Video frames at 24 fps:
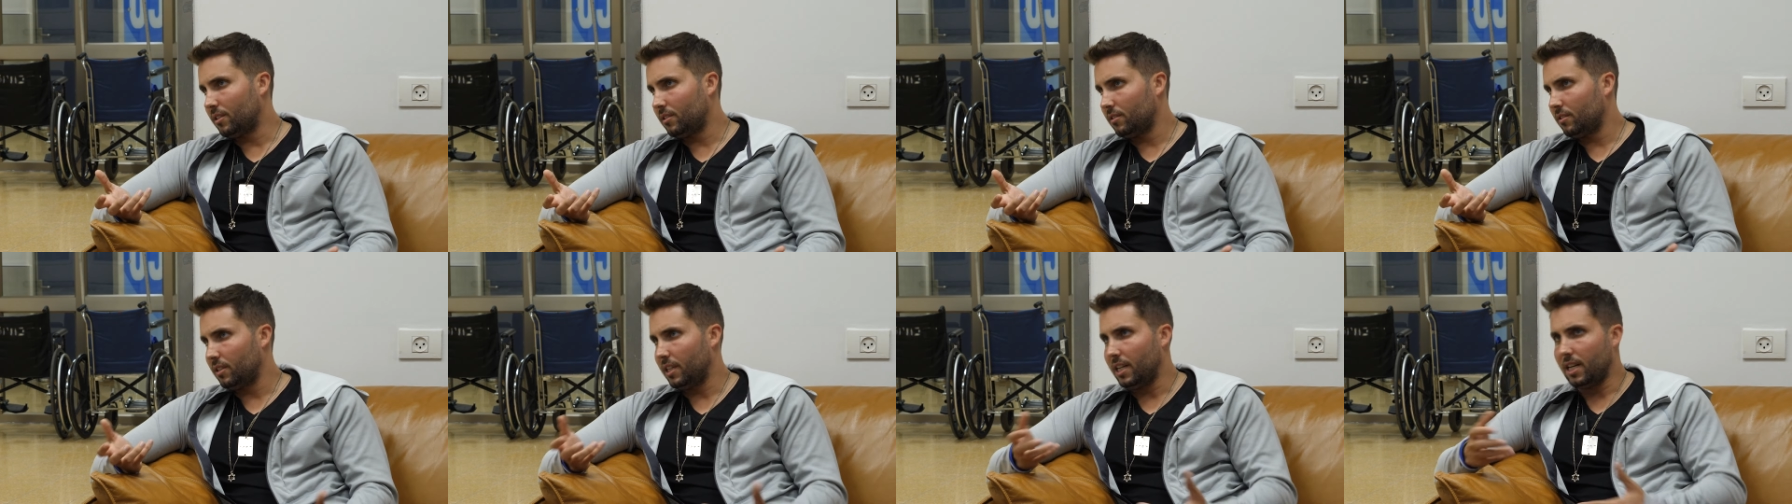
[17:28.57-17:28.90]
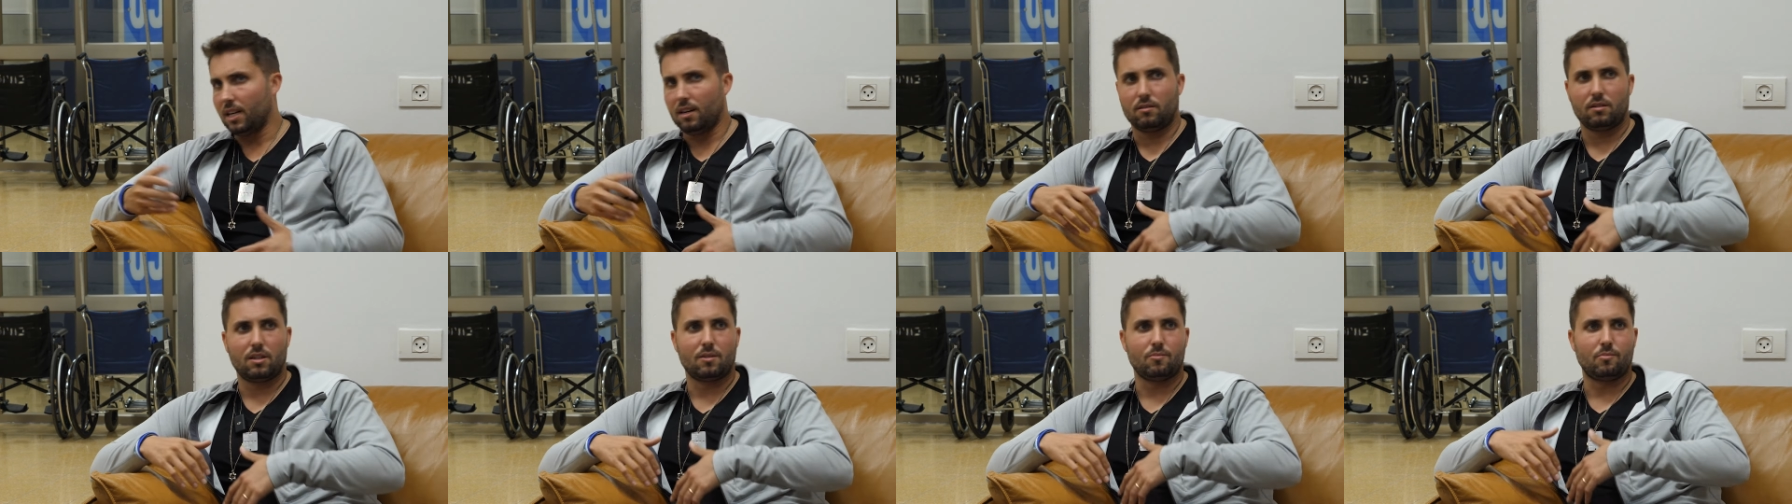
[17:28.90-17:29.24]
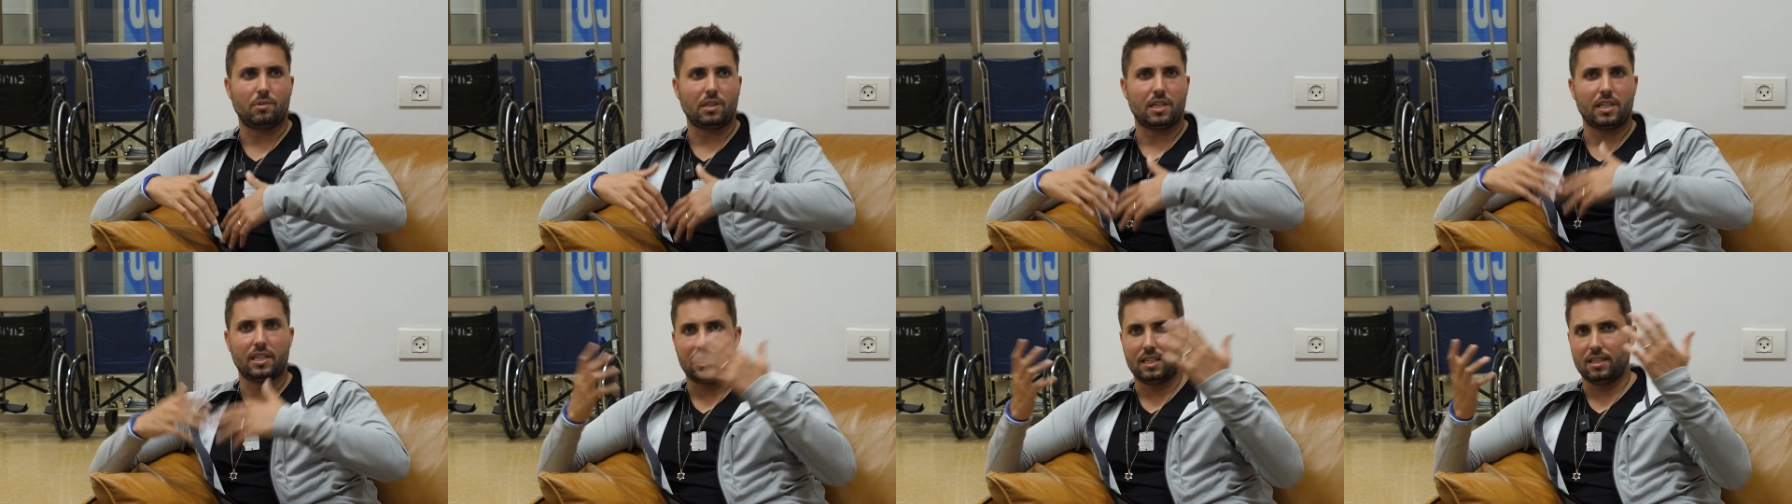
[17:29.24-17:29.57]
you know,
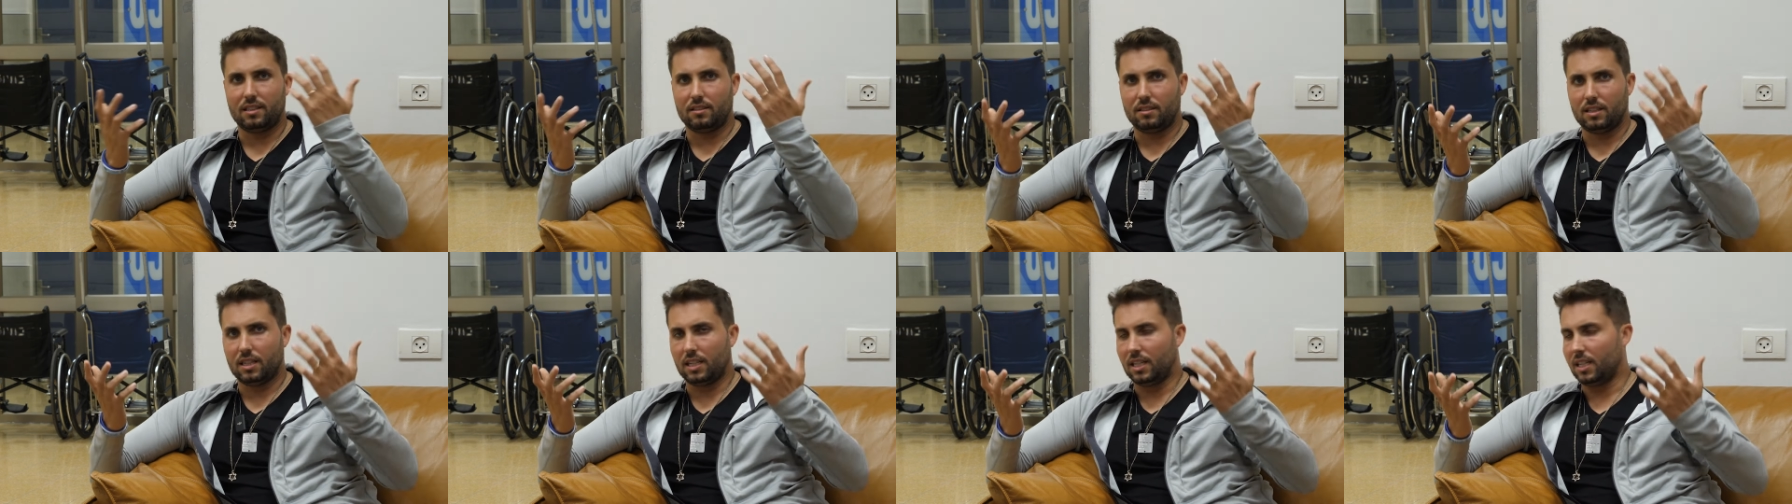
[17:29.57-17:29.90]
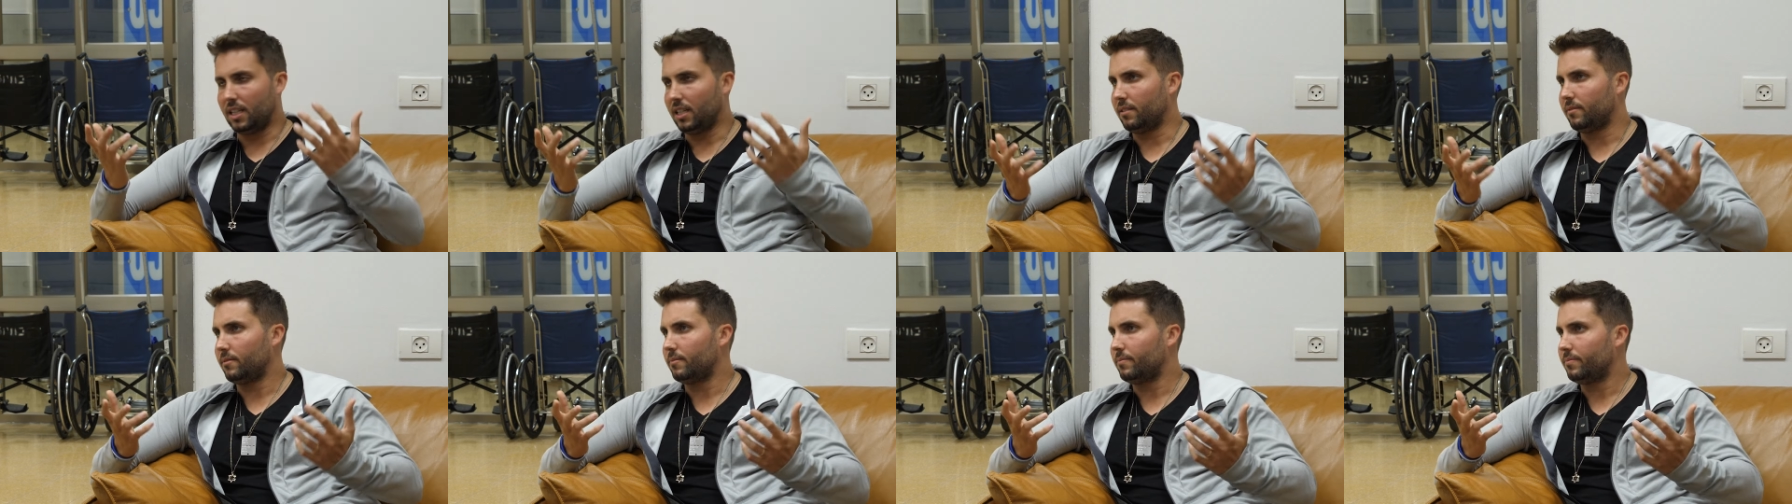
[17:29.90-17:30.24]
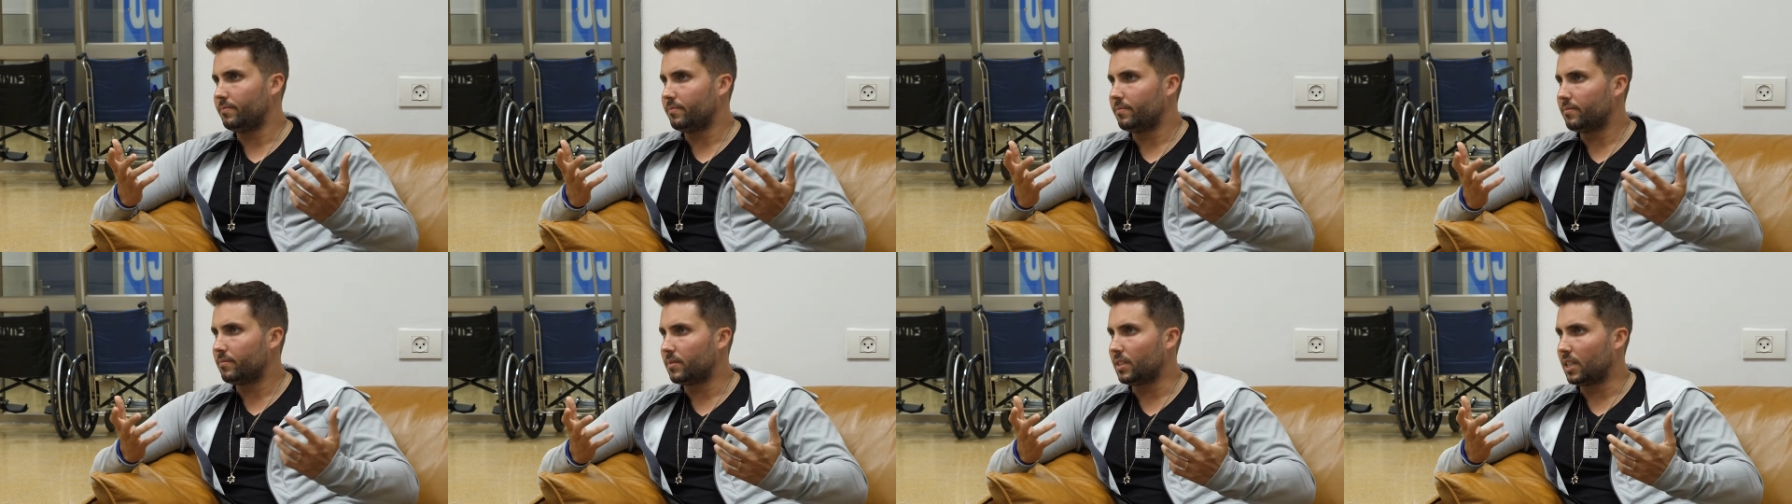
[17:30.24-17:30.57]
completely um,
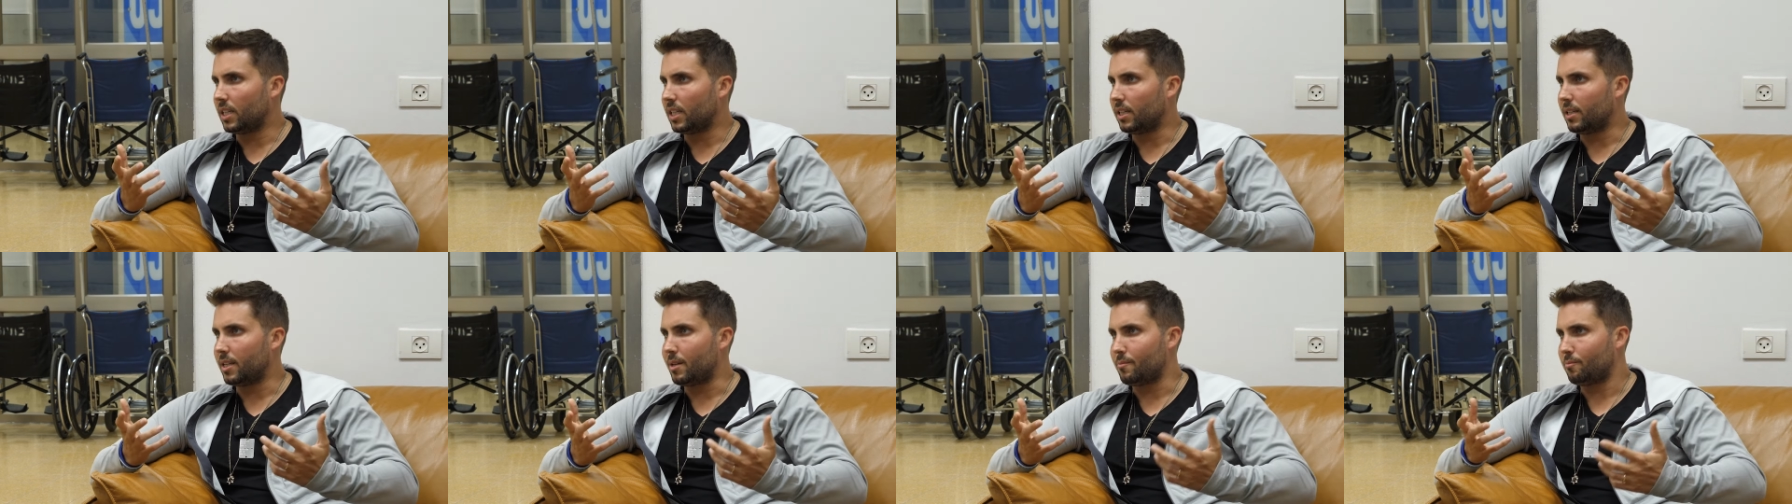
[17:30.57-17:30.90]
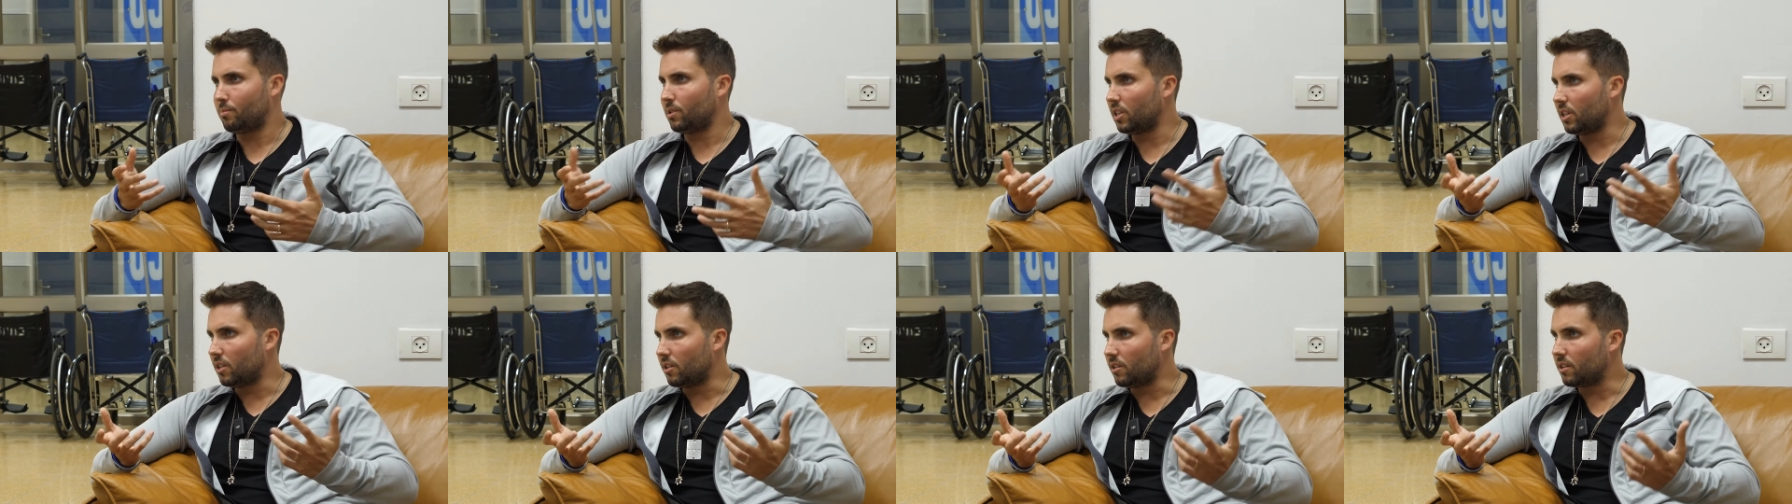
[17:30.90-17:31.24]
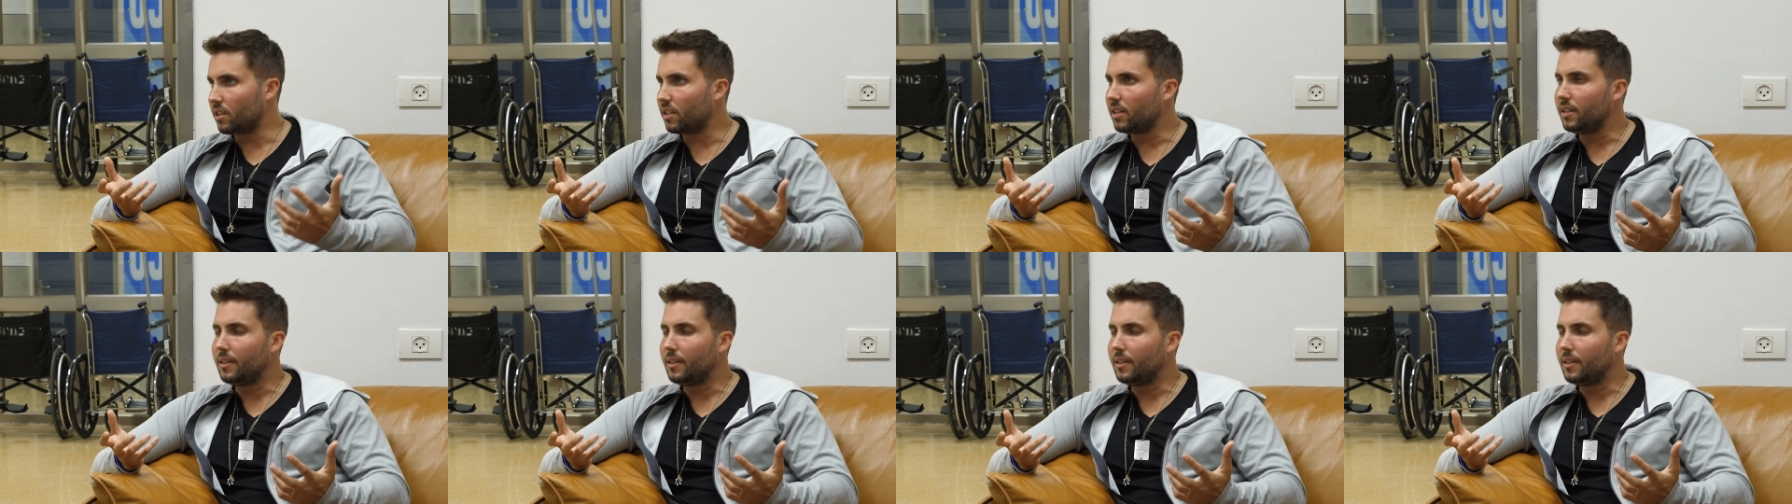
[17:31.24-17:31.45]
uh, implode.